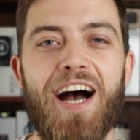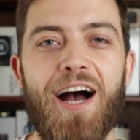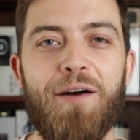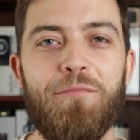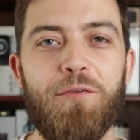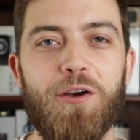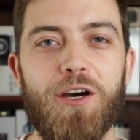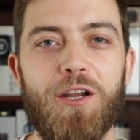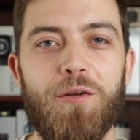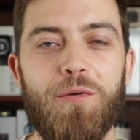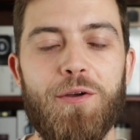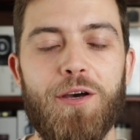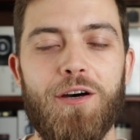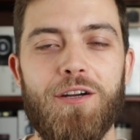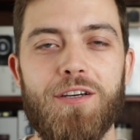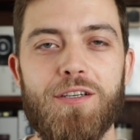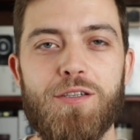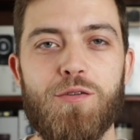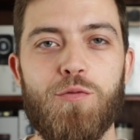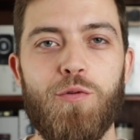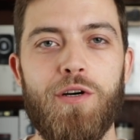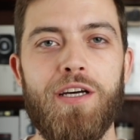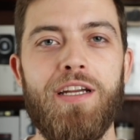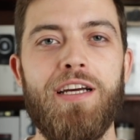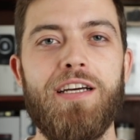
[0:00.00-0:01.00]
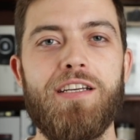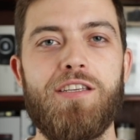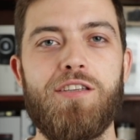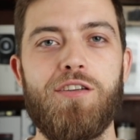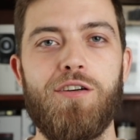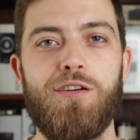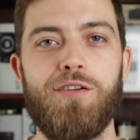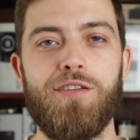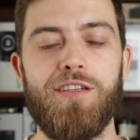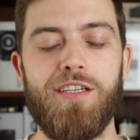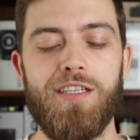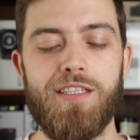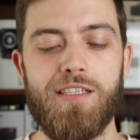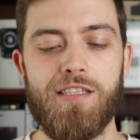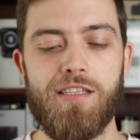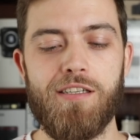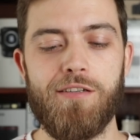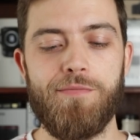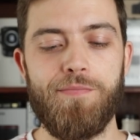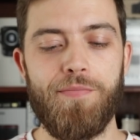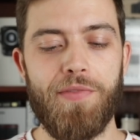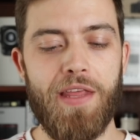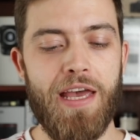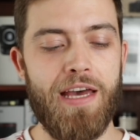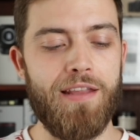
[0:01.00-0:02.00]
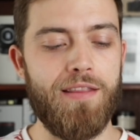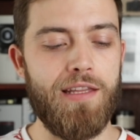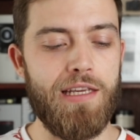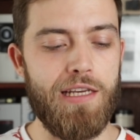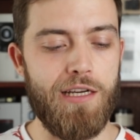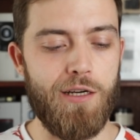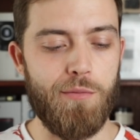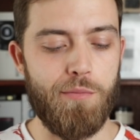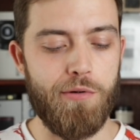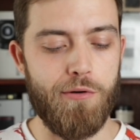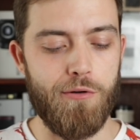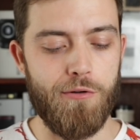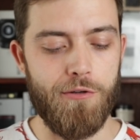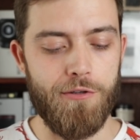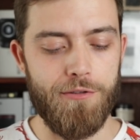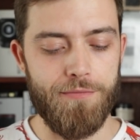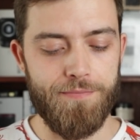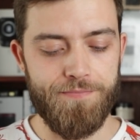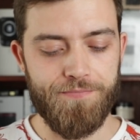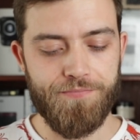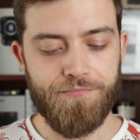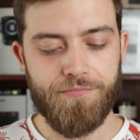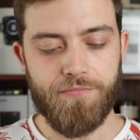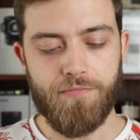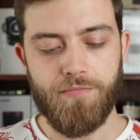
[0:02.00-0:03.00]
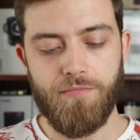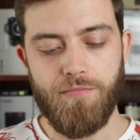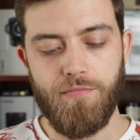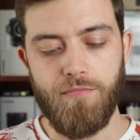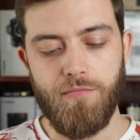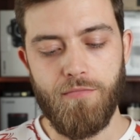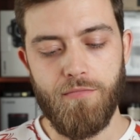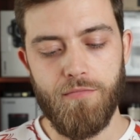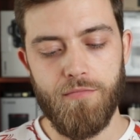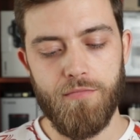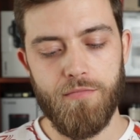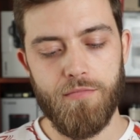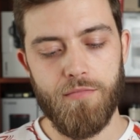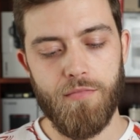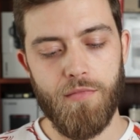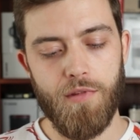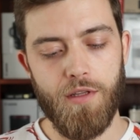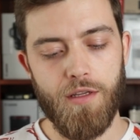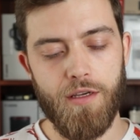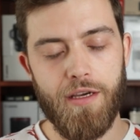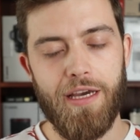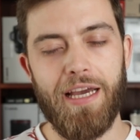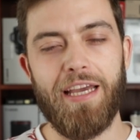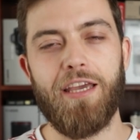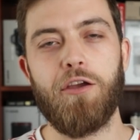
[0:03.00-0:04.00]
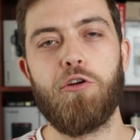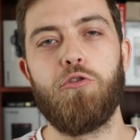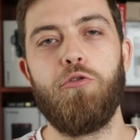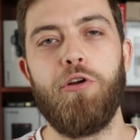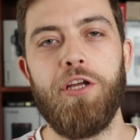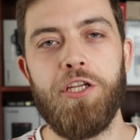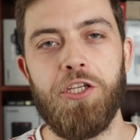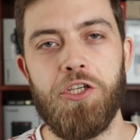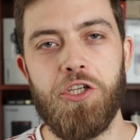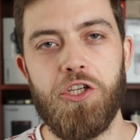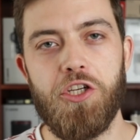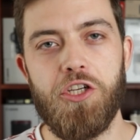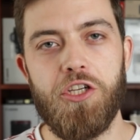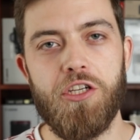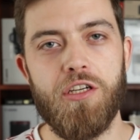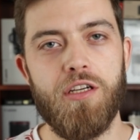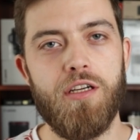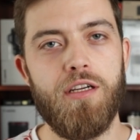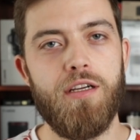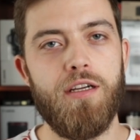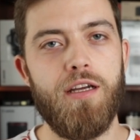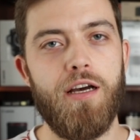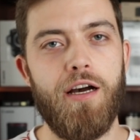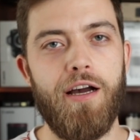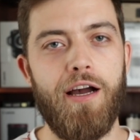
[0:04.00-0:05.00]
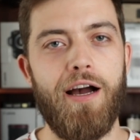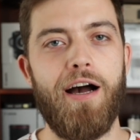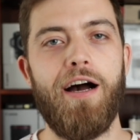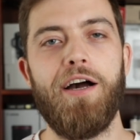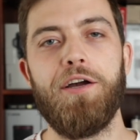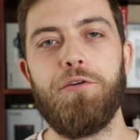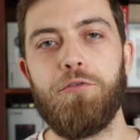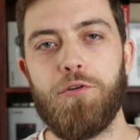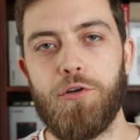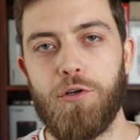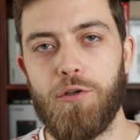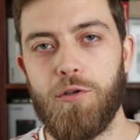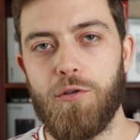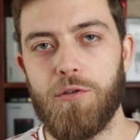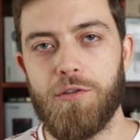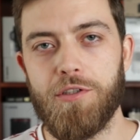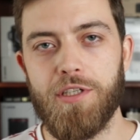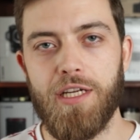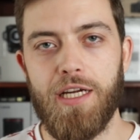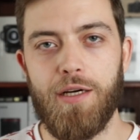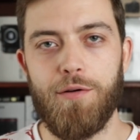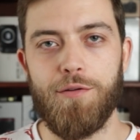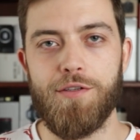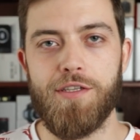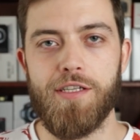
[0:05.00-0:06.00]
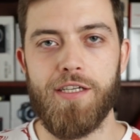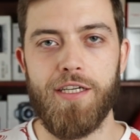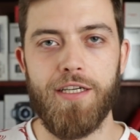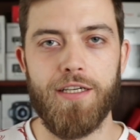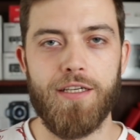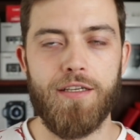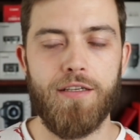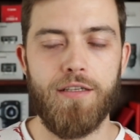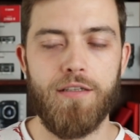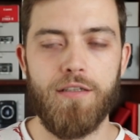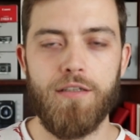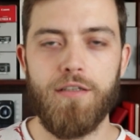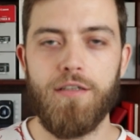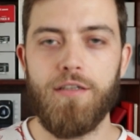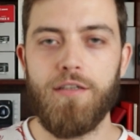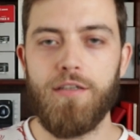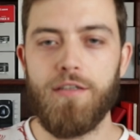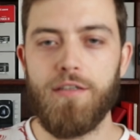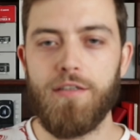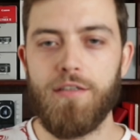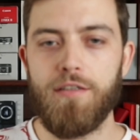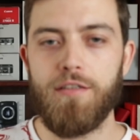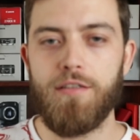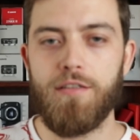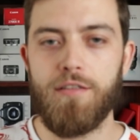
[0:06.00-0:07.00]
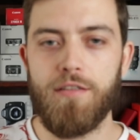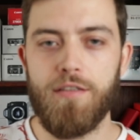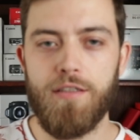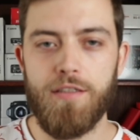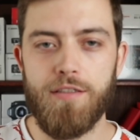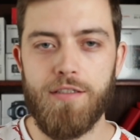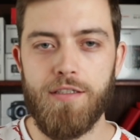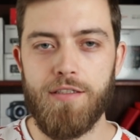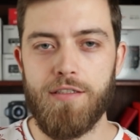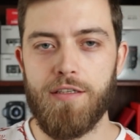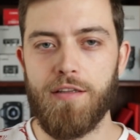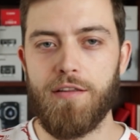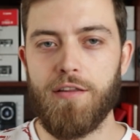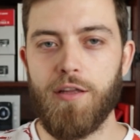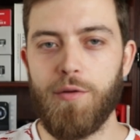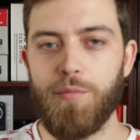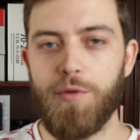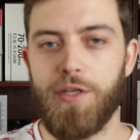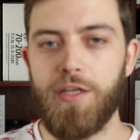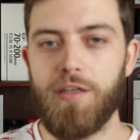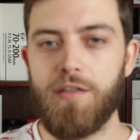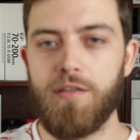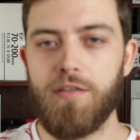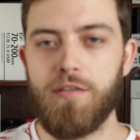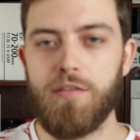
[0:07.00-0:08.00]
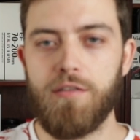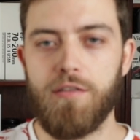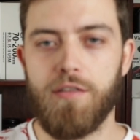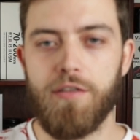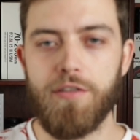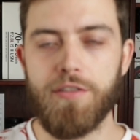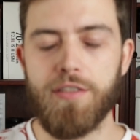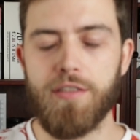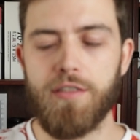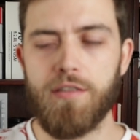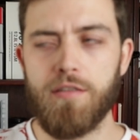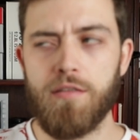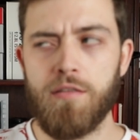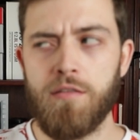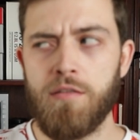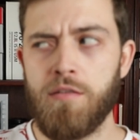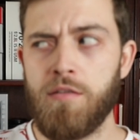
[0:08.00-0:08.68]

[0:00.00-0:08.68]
I'm gonna be honest, when I saw this at the airport, I cringed, I eye-rolled, I was like, is this a thumbnail? I was like,